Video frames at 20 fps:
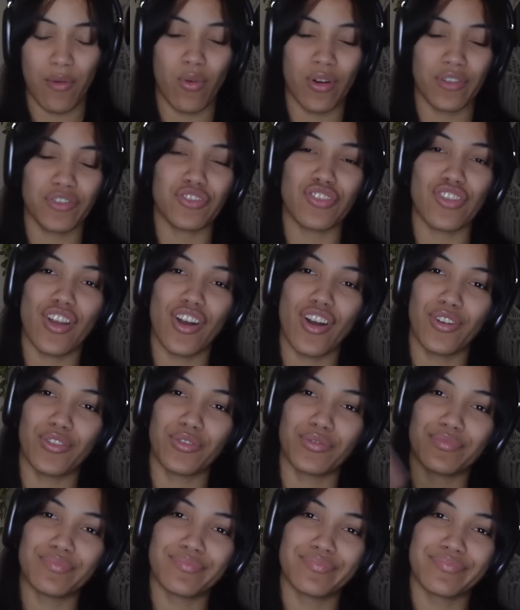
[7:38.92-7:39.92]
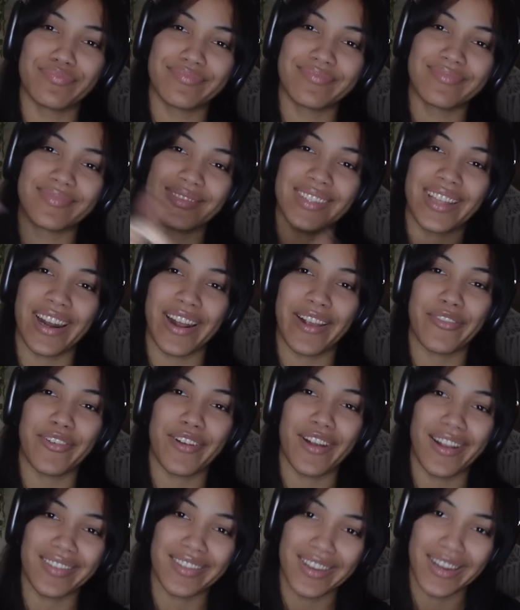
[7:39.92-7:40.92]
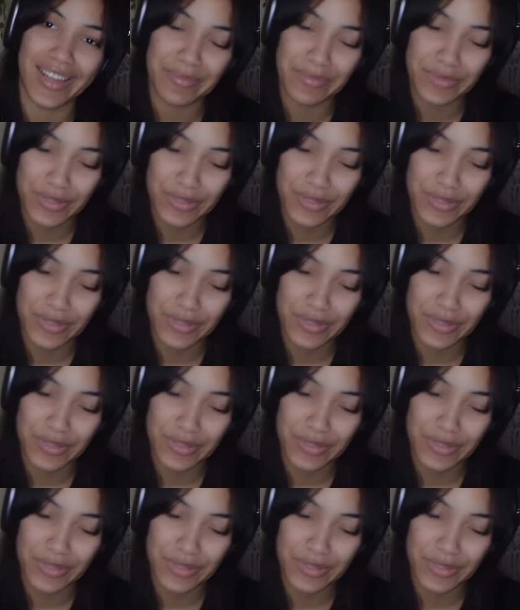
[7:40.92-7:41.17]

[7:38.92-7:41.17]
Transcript: one show that I forgot the name